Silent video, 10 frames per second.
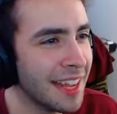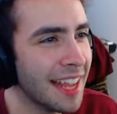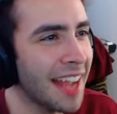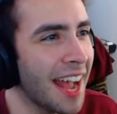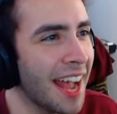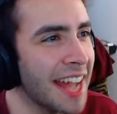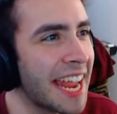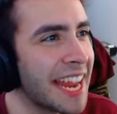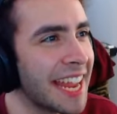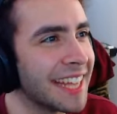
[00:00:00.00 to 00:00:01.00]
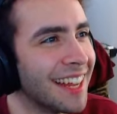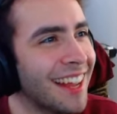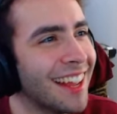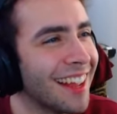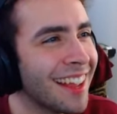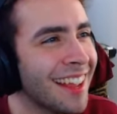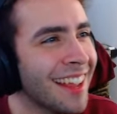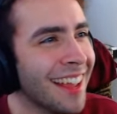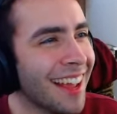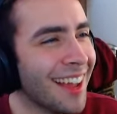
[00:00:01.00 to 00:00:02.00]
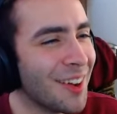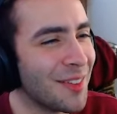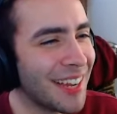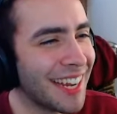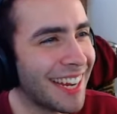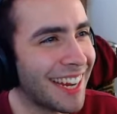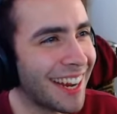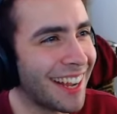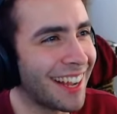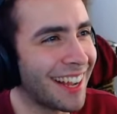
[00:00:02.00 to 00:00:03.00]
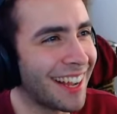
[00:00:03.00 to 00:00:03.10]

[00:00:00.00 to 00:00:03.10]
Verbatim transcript: God dang it! oh my god.